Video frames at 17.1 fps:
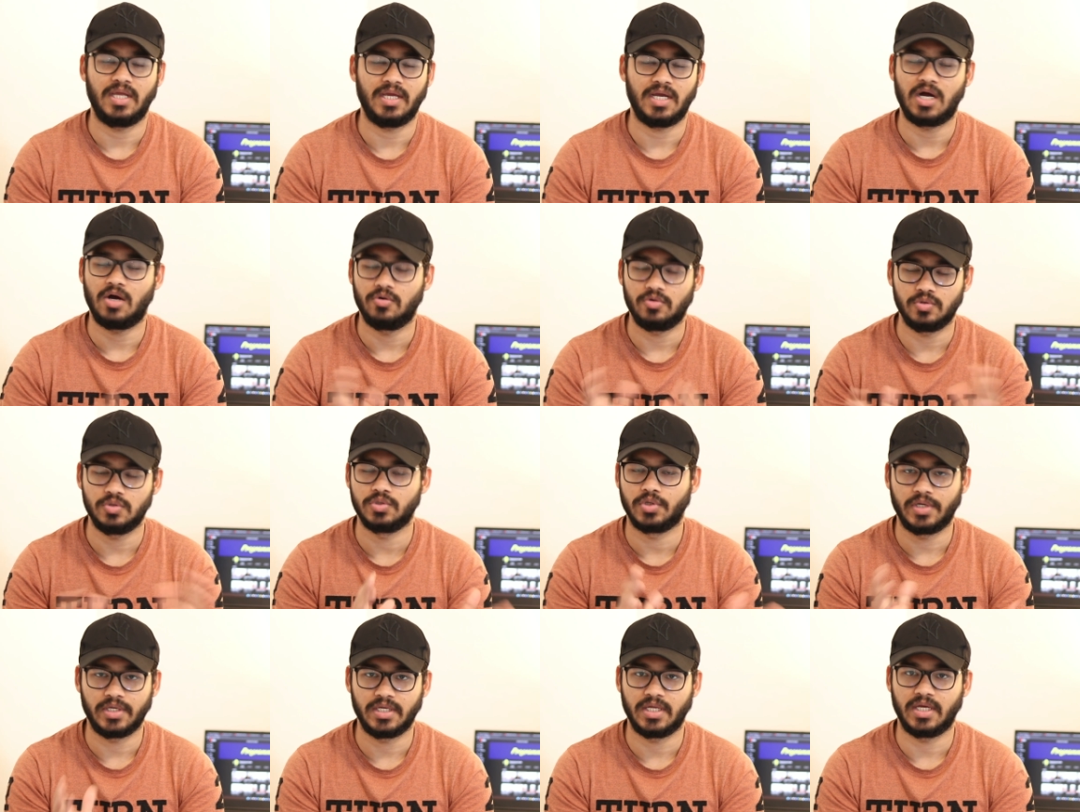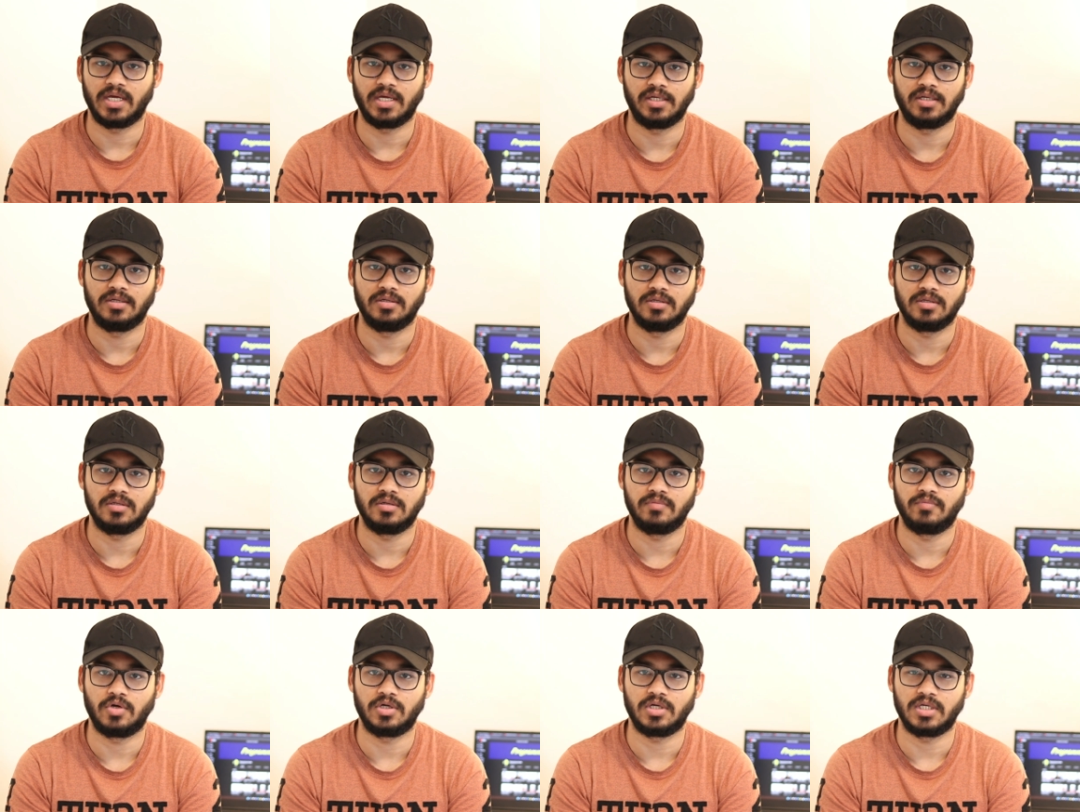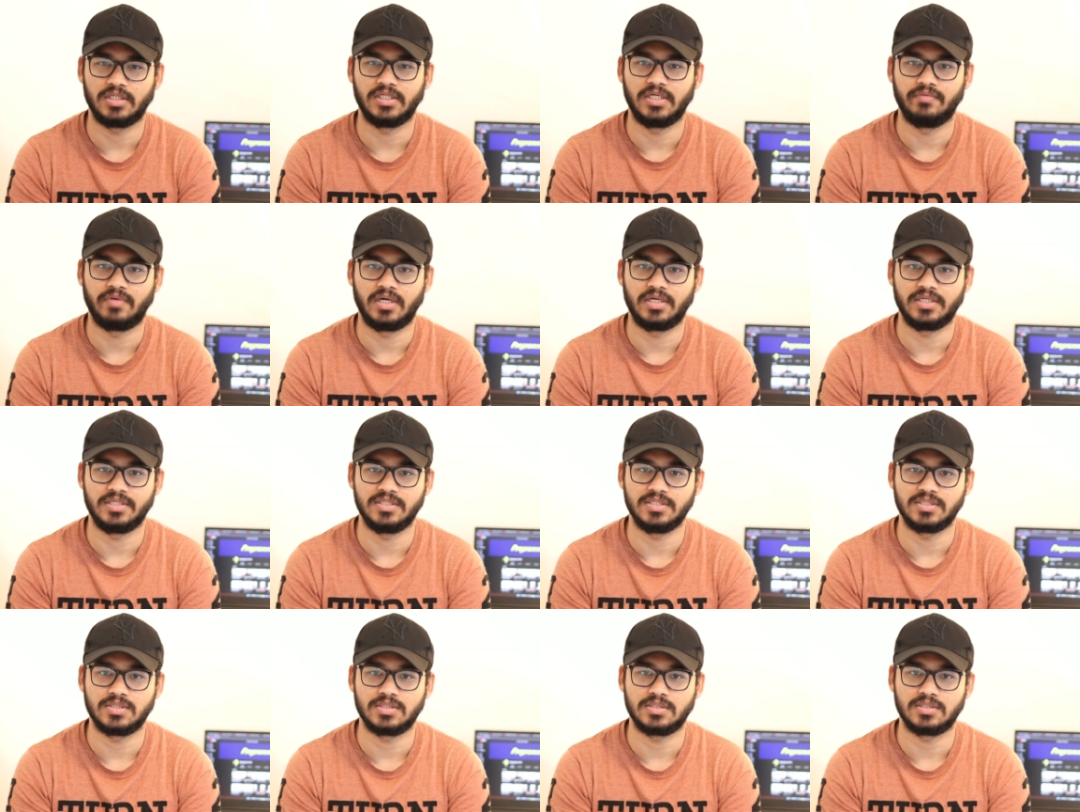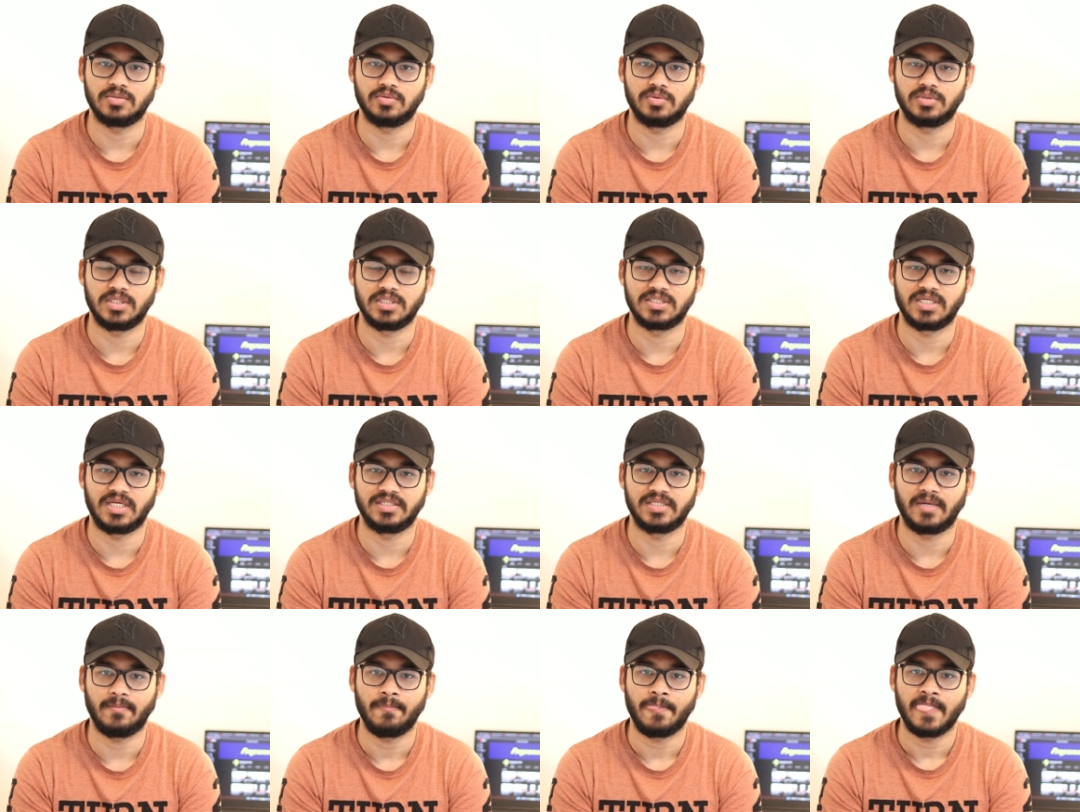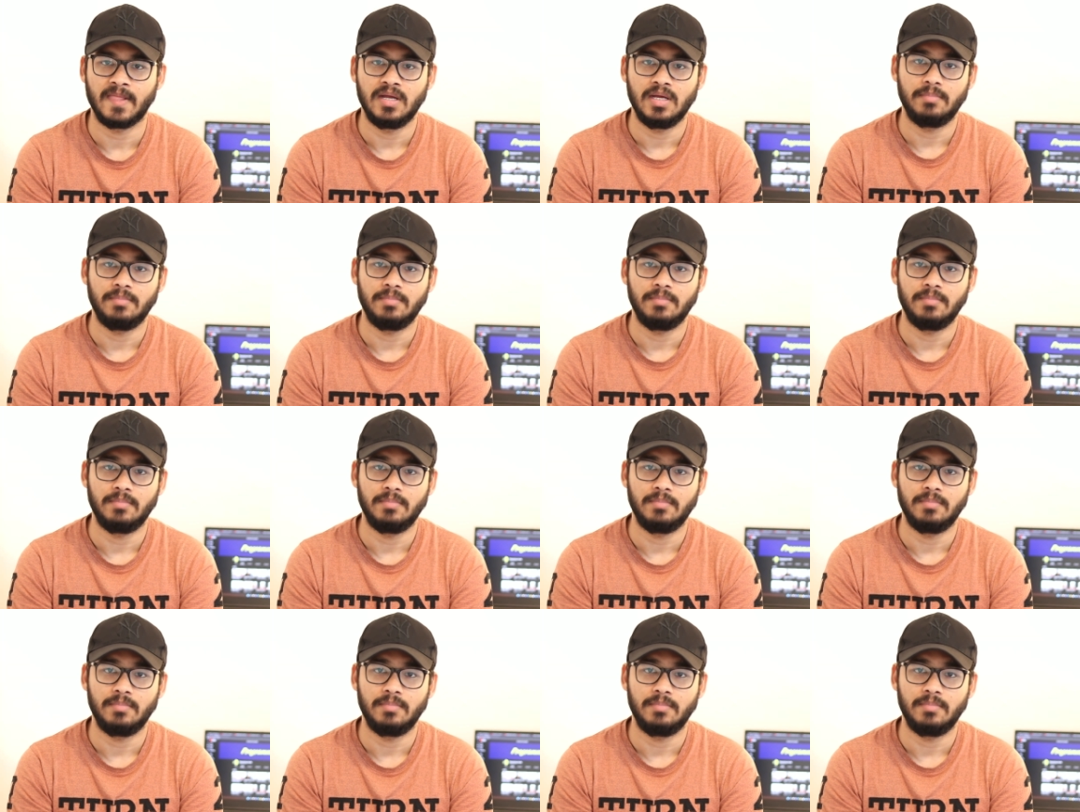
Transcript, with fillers: like how to join and uh, what are the advantages, so things like that.